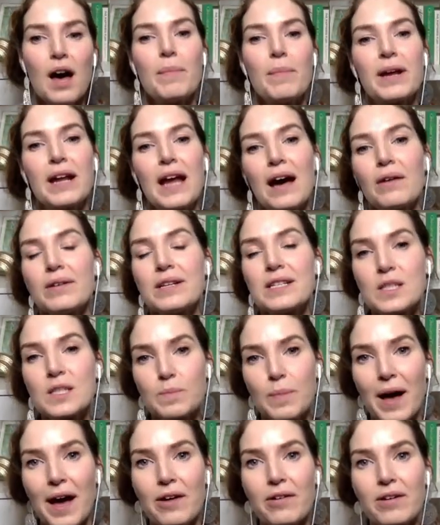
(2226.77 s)
but how
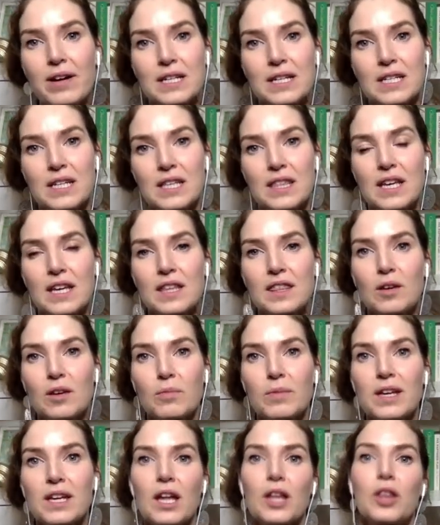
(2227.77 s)
inspiring to think that
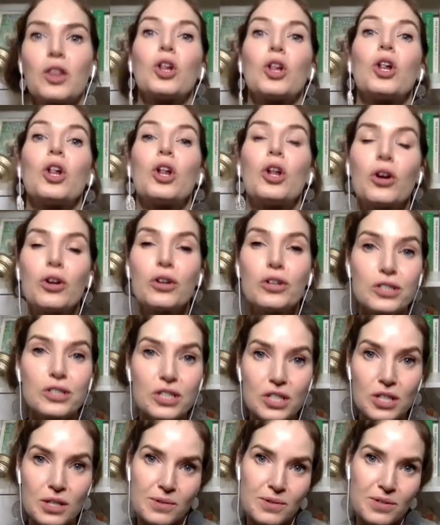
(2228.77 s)
we can learn
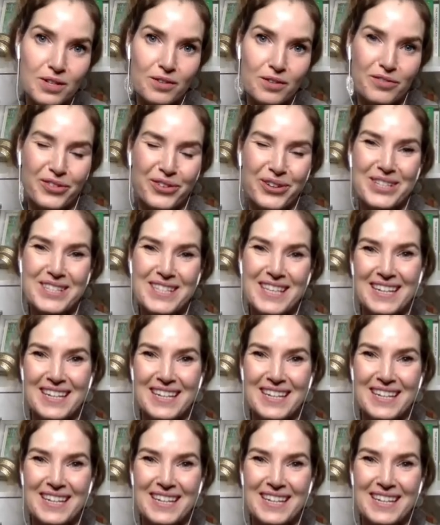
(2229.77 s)
to use our voice